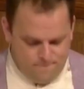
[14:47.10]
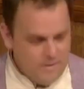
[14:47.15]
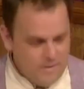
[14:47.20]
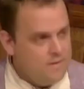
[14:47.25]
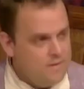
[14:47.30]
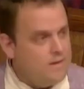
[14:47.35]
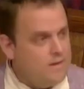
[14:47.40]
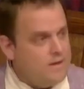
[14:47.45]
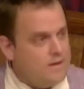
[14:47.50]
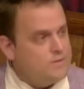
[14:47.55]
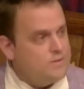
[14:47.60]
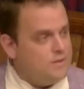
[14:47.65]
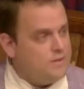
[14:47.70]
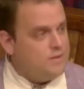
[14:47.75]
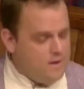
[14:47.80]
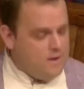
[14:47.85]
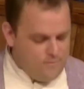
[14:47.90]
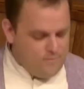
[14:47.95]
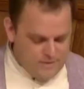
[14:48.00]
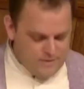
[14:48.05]
The answer
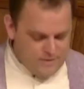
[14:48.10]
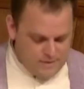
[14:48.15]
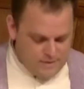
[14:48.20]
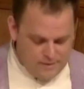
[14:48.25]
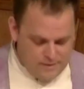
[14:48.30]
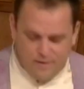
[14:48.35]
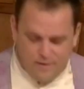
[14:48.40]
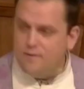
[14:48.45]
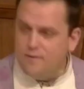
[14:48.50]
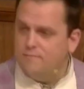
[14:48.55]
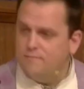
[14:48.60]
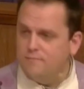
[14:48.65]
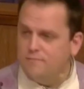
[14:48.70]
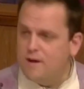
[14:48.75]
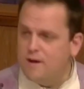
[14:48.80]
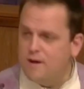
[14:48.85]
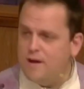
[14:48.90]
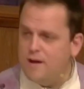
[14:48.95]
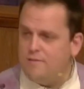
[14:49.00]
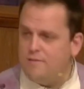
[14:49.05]
there was clear,
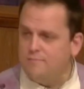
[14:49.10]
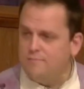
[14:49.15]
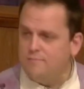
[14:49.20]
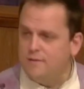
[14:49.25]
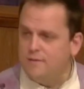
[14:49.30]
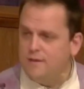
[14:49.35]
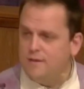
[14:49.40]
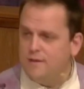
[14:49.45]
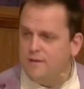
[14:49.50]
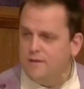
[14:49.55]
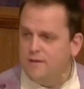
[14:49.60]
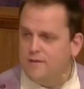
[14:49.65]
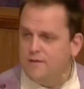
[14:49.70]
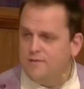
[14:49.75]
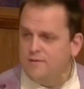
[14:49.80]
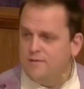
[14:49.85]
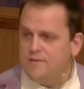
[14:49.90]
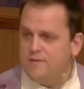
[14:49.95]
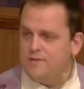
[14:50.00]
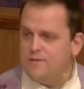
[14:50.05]
right?
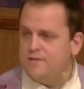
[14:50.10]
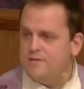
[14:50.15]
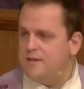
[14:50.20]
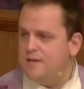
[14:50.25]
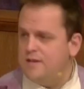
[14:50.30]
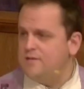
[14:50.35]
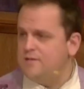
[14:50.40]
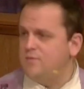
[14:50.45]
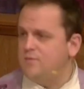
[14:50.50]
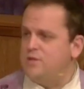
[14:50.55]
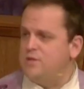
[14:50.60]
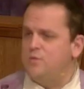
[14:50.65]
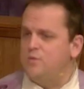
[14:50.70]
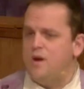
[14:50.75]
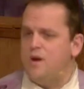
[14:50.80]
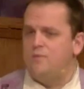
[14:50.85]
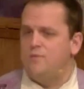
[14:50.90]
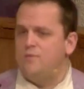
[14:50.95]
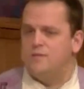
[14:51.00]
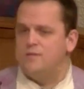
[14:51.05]
Jesus says, which
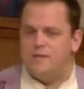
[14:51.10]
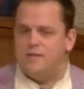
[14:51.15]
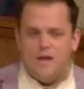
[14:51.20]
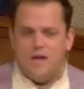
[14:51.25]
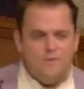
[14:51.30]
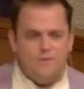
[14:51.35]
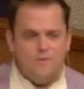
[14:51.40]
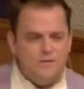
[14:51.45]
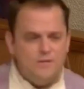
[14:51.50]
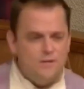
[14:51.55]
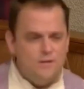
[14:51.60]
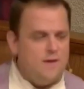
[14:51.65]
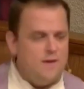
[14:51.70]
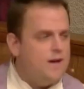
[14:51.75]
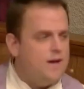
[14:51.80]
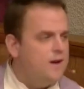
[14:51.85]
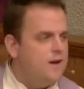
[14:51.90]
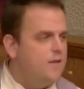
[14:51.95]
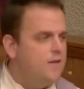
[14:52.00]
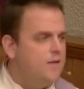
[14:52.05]
one was a neighbor to the
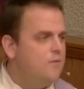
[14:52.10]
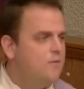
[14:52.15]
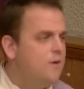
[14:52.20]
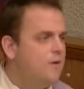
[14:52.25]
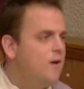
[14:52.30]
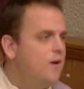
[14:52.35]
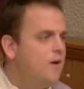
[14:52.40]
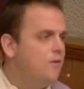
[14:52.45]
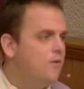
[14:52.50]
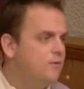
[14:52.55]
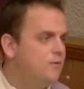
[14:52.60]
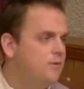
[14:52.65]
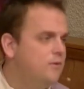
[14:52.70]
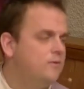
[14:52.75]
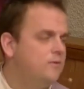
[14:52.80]
man on the road?